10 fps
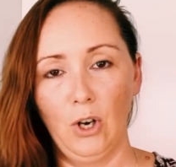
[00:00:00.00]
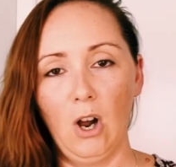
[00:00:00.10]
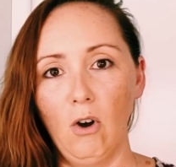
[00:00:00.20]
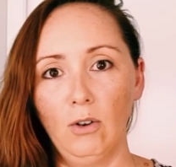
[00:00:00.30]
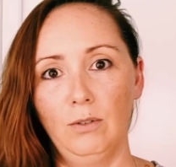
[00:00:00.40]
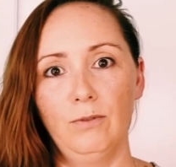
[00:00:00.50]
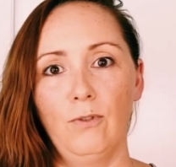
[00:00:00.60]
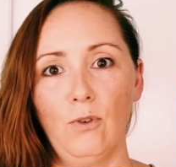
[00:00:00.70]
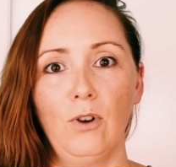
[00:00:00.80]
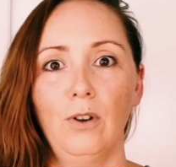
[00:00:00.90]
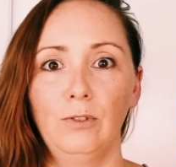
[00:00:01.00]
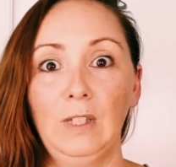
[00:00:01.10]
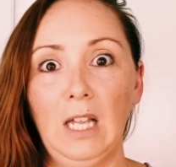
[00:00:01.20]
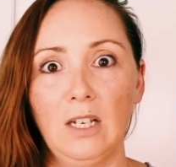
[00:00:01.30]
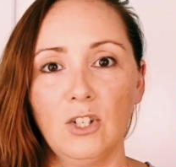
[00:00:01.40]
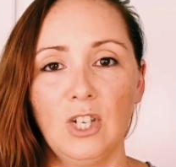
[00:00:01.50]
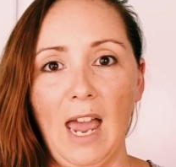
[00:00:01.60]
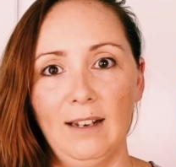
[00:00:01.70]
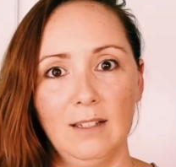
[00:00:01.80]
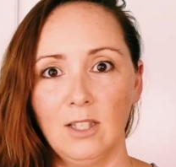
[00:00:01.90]
on for lunch
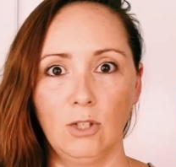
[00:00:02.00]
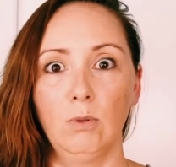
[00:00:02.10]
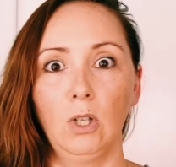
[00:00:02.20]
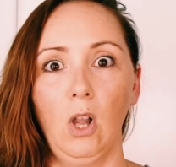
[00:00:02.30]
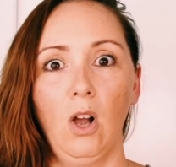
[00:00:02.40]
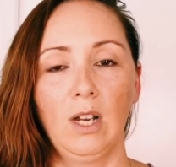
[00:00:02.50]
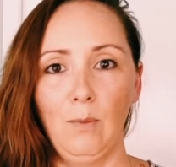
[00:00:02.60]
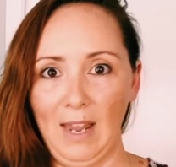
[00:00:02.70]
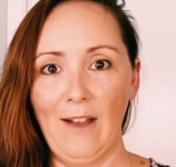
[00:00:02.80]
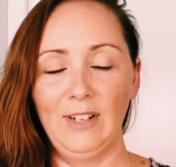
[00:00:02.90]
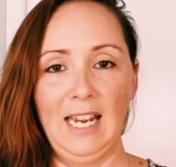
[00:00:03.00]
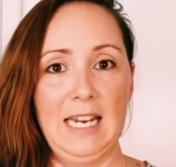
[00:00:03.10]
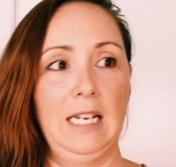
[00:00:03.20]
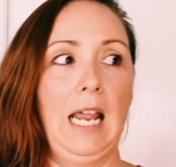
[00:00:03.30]
and it's 2:00 and we haven't eaten,